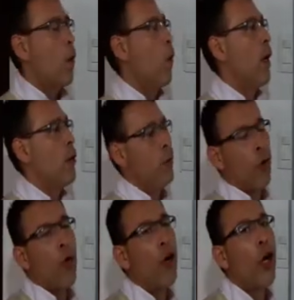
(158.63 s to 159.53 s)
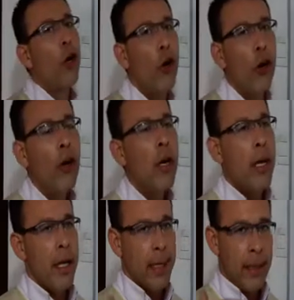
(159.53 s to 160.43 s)
what you're gonna
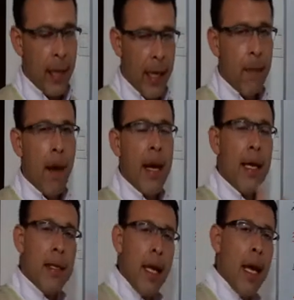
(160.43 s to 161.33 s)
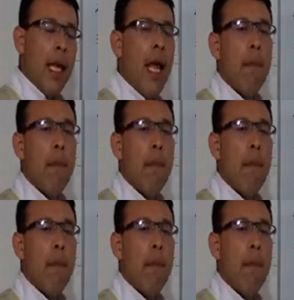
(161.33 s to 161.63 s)
learn step by step,